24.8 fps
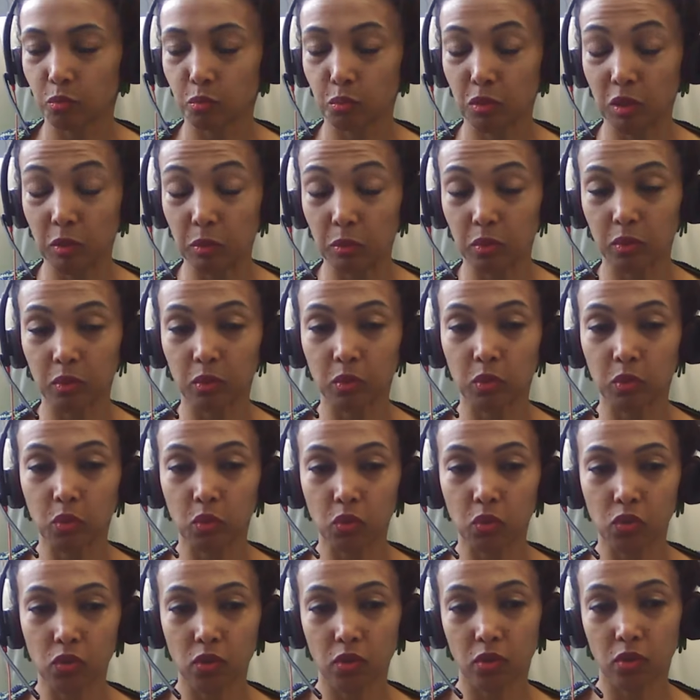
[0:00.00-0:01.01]
people who
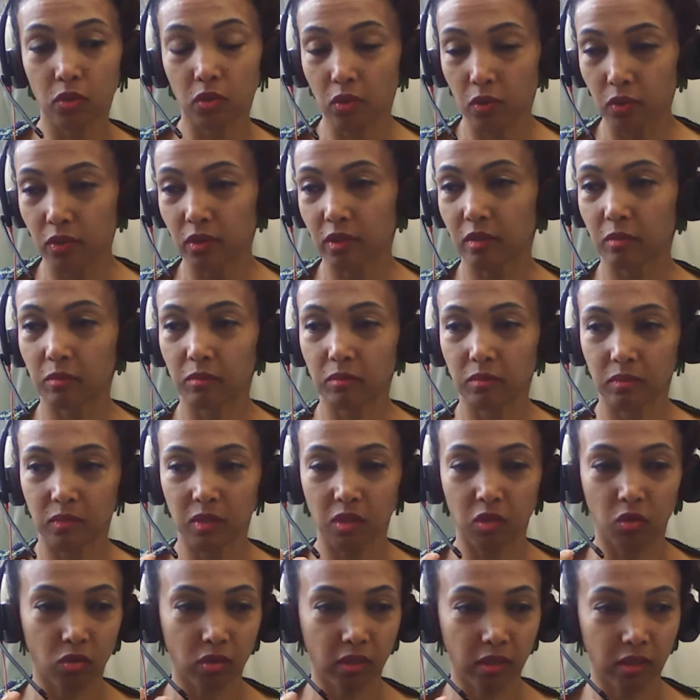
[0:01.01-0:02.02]
you know them,
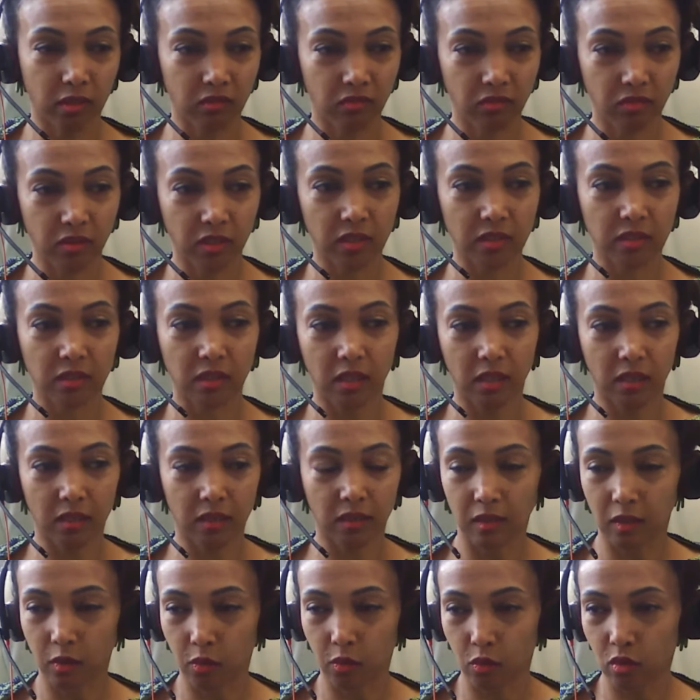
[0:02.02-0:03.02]
you know their face, they are in the